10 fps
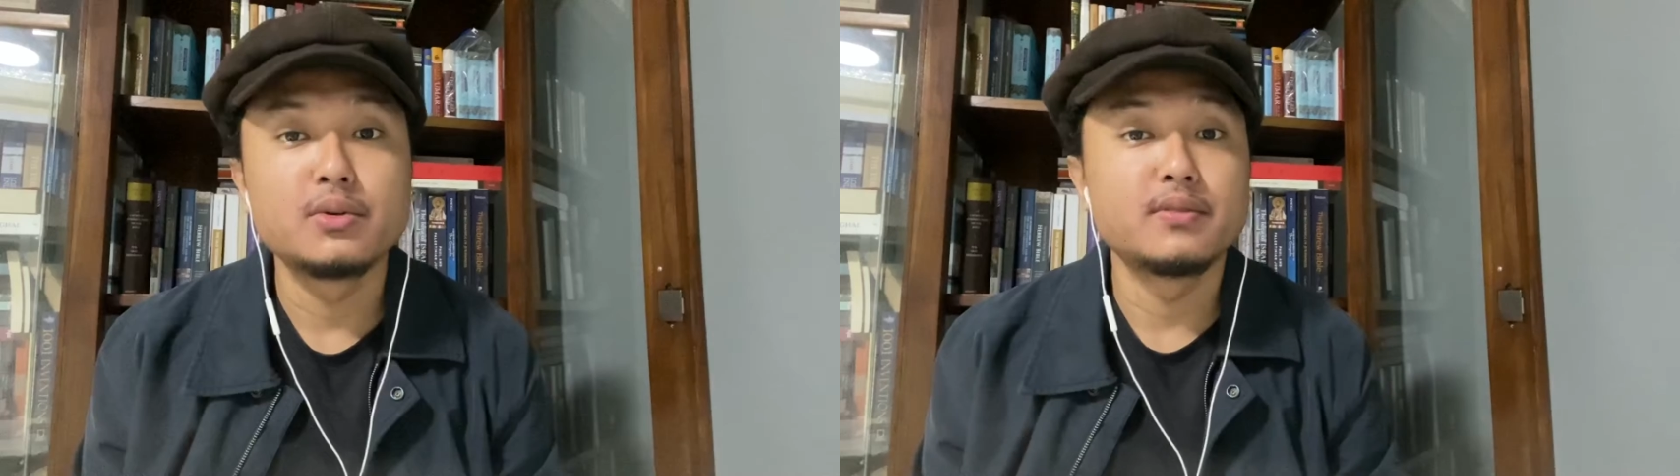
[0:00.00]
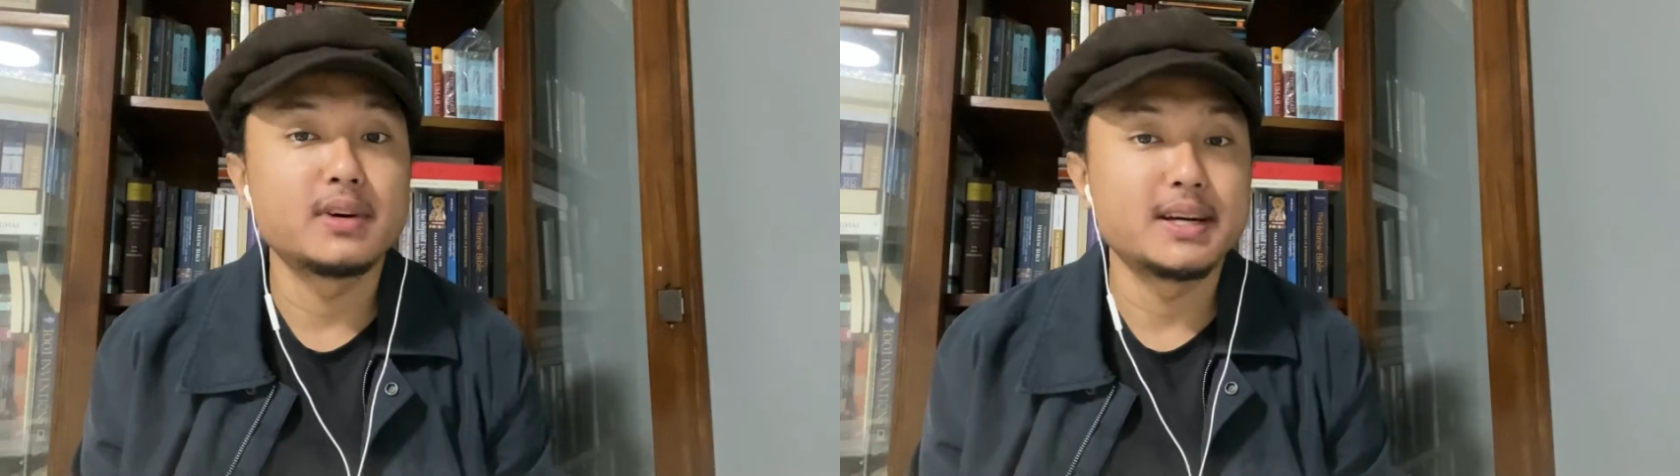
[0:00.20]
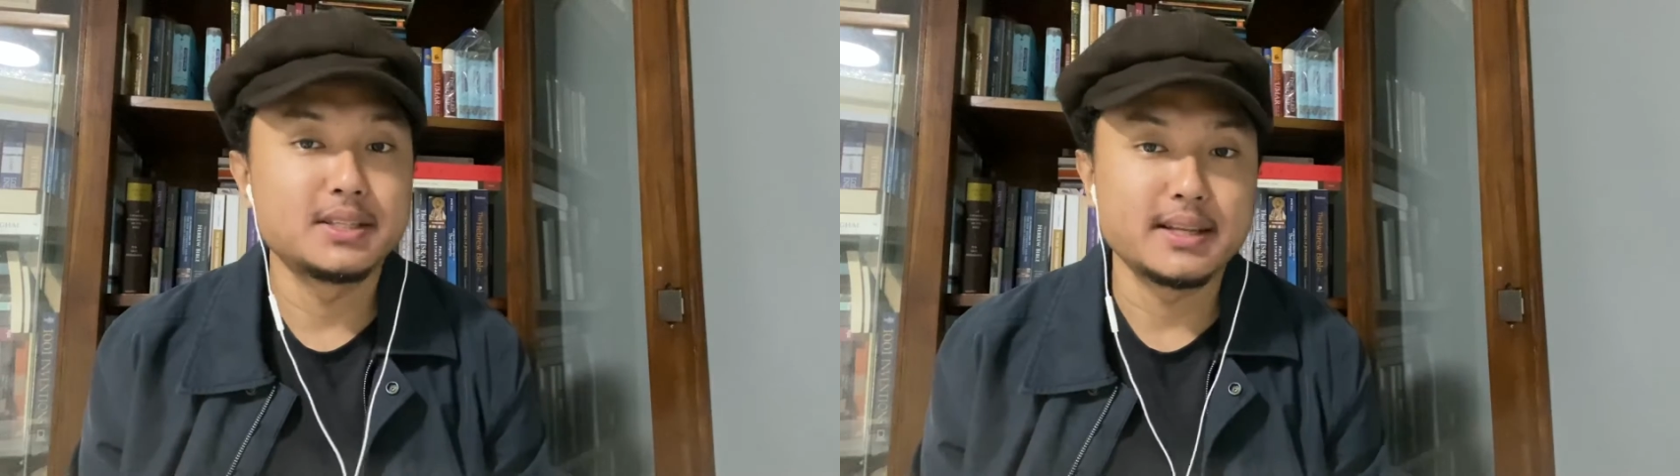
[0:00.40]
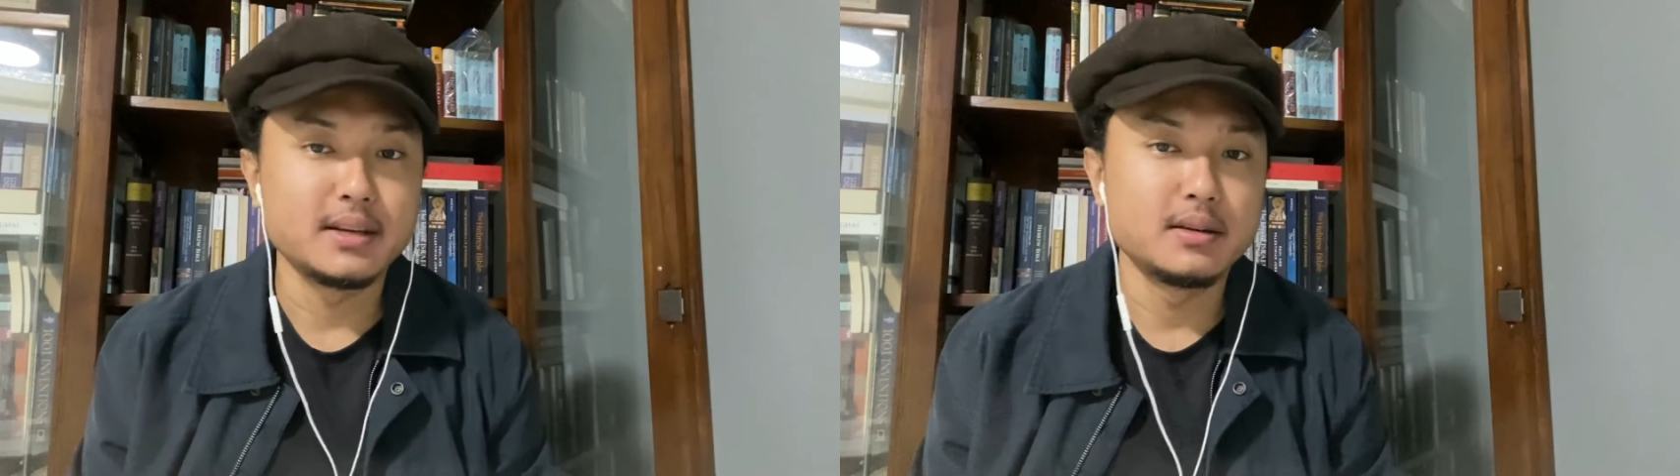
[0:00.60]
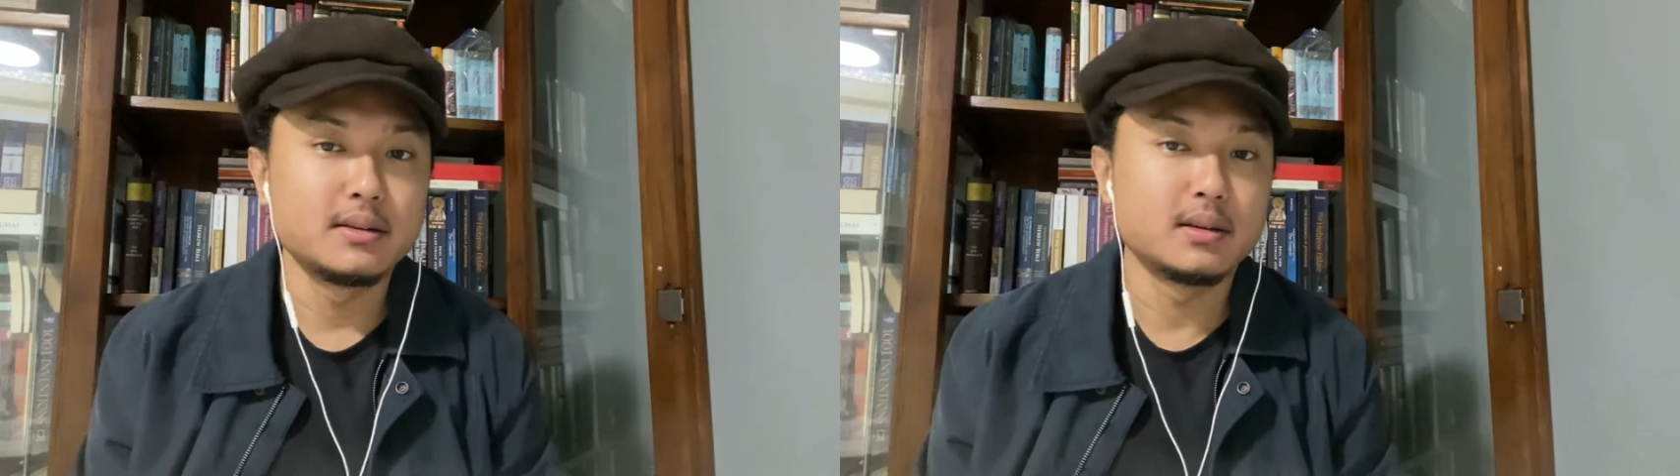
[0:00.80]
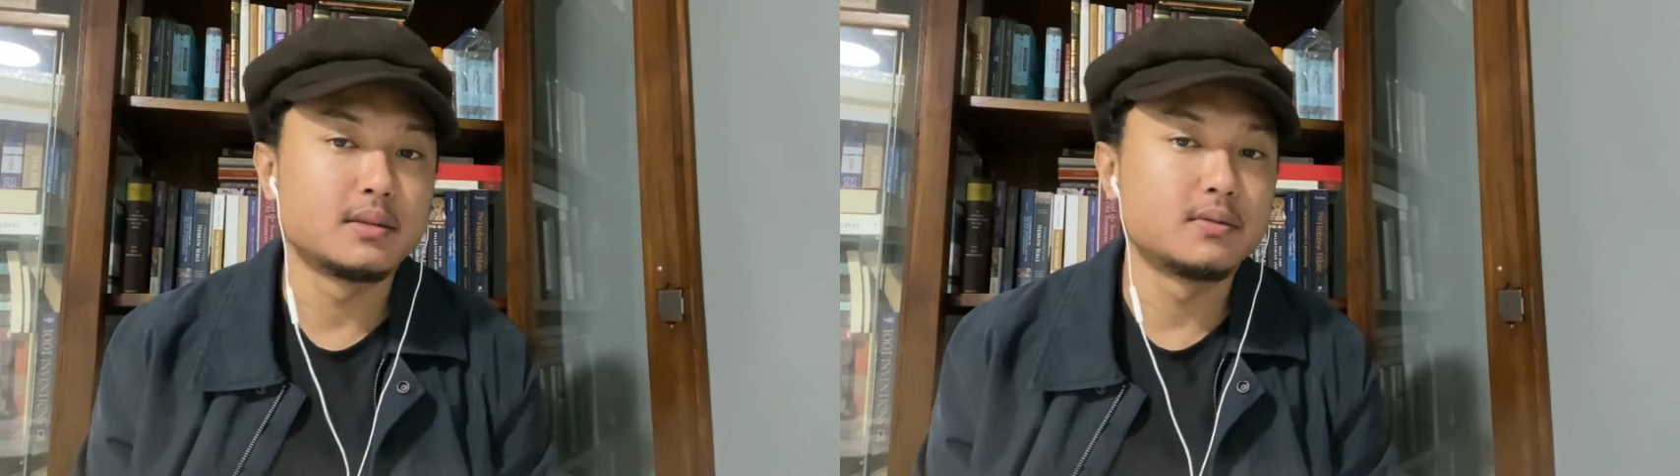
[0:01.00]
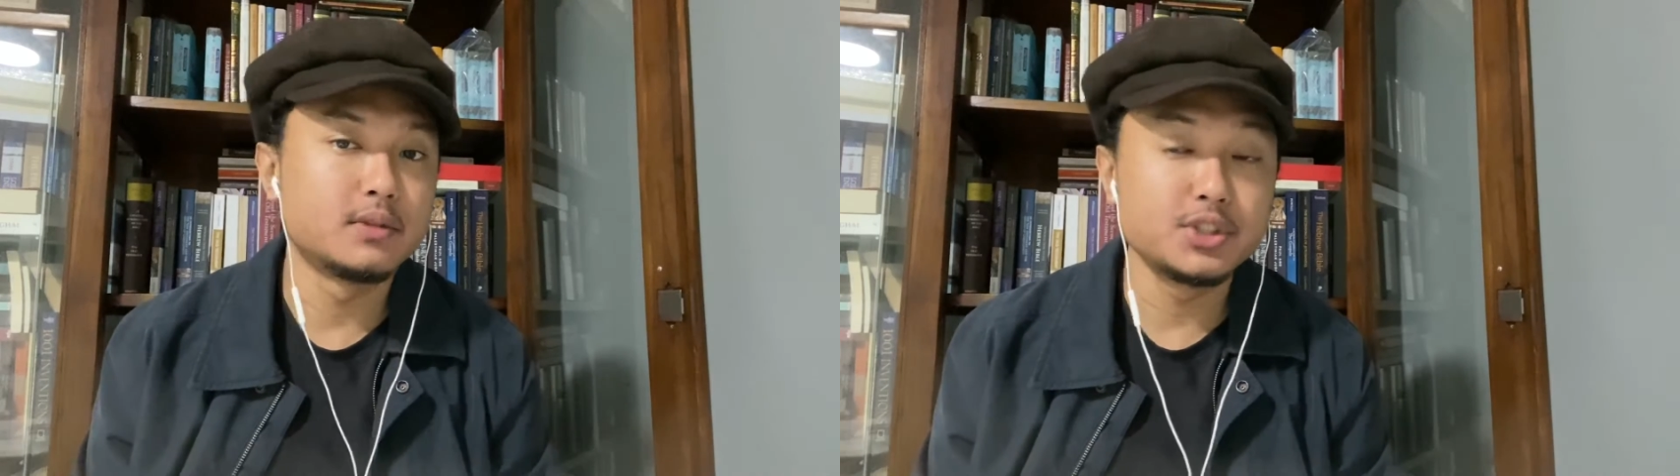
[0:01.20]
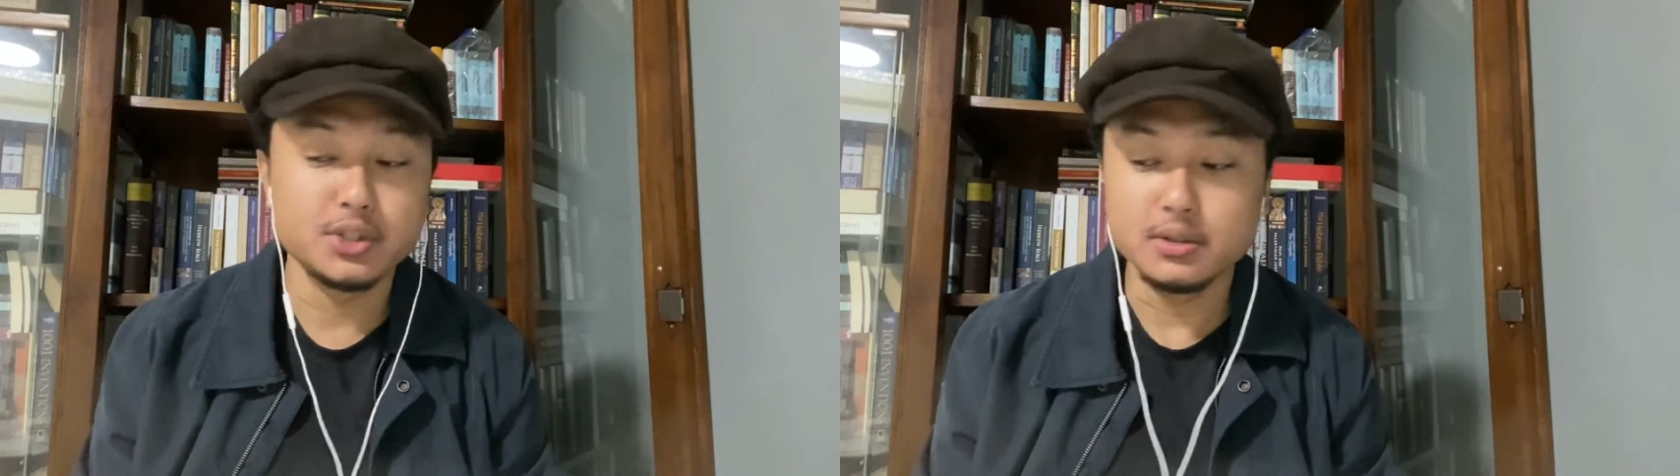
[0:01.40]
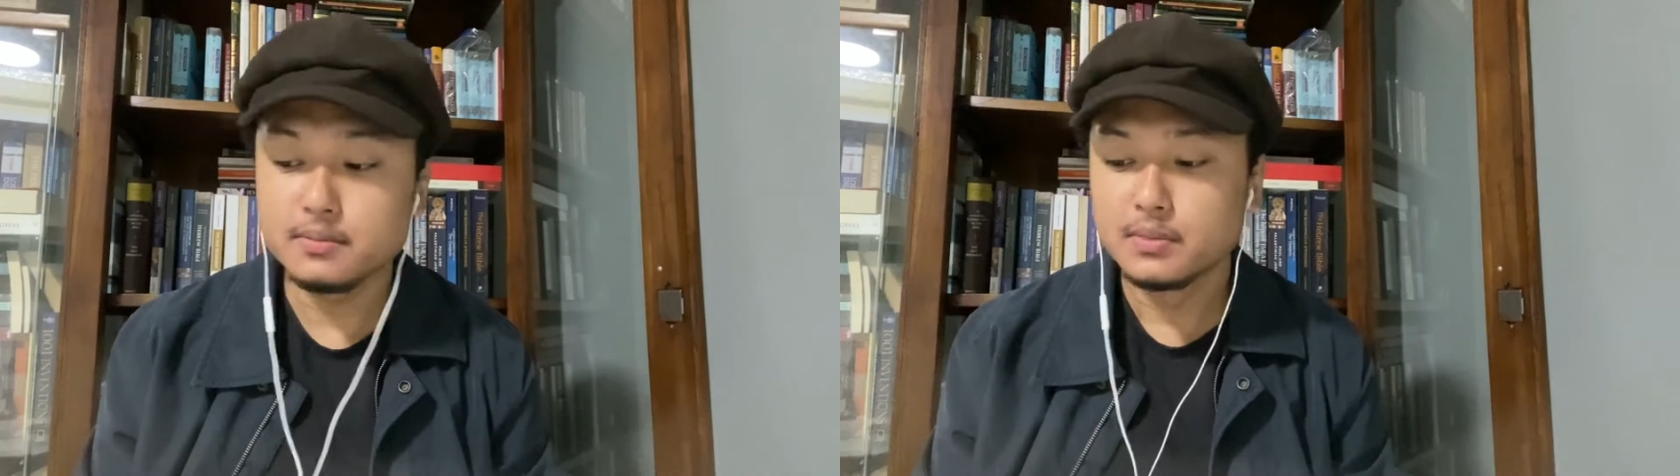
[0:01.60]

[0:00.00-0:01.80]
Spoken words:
Revised Standard Version.